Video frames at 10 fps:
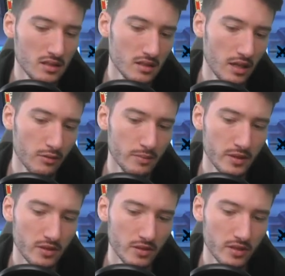That wouldn't be
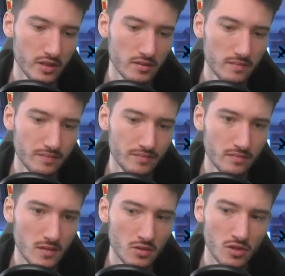so good.
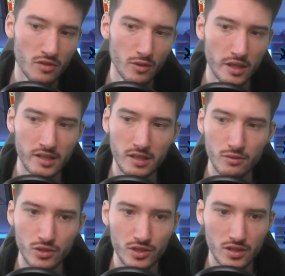So what I did
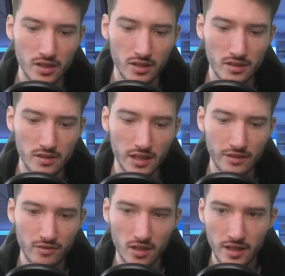was just like the safe
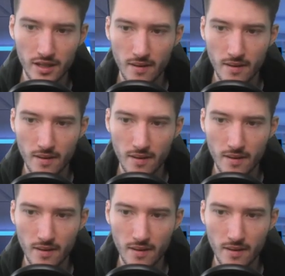line.